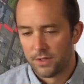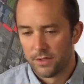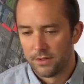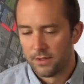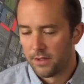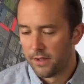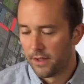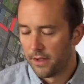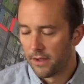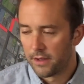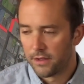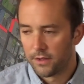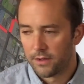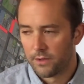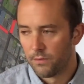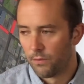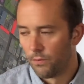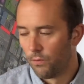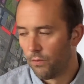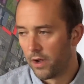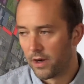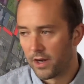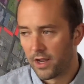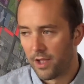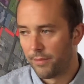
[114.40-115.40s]
did
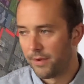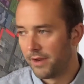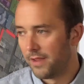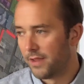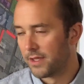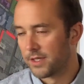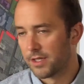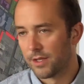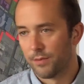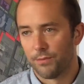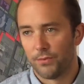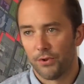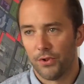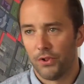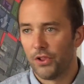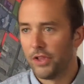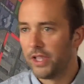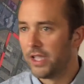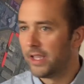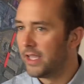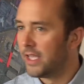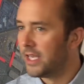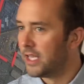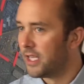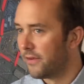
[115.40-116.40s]
one company that's
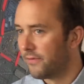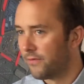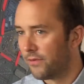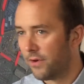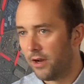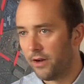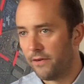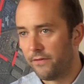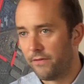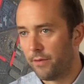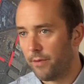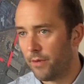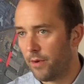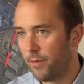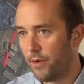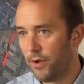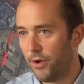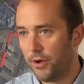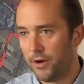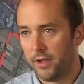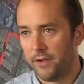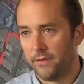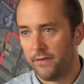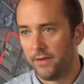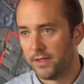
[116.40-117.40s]
completely different from
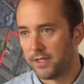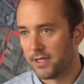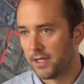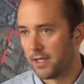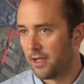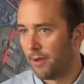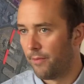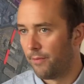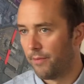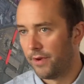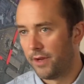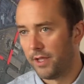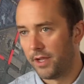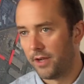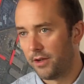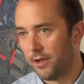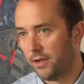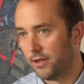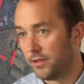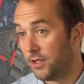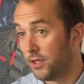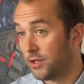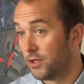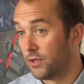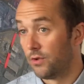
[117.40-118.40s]
Romotive is a company called
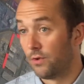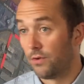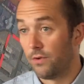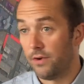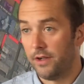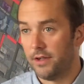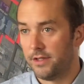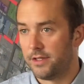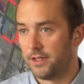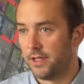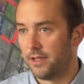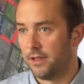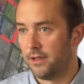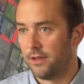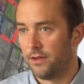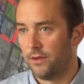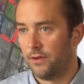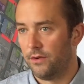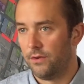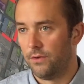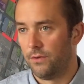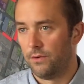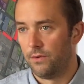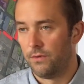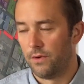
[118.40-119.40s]
Digital Royalty,
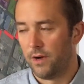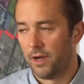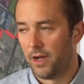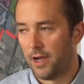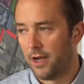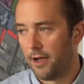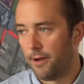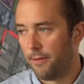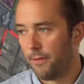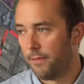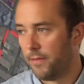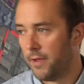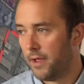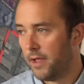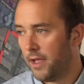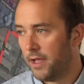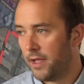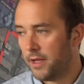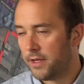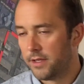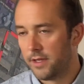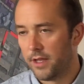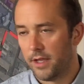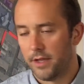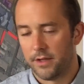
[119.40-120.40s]
who um,
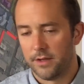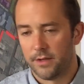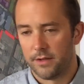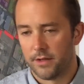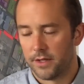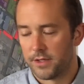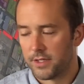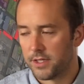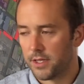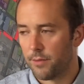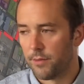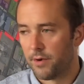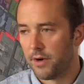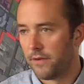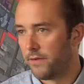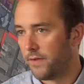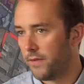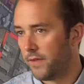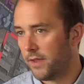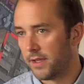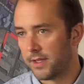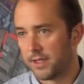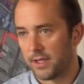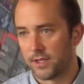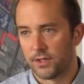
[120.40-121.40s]
that does a number of different
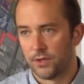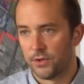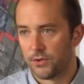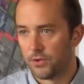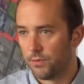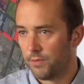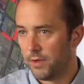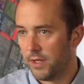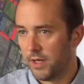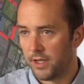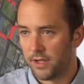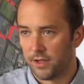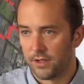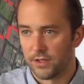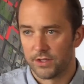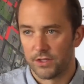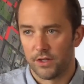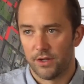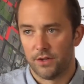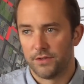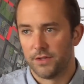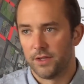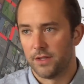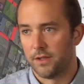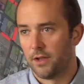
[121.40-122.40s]
things like social media
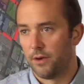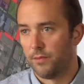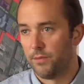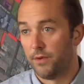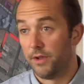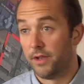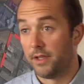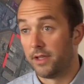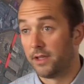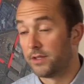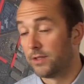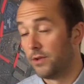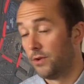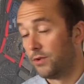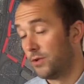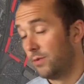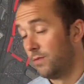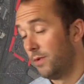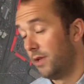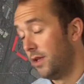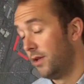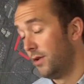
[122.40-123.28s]
consulting. They're building a social media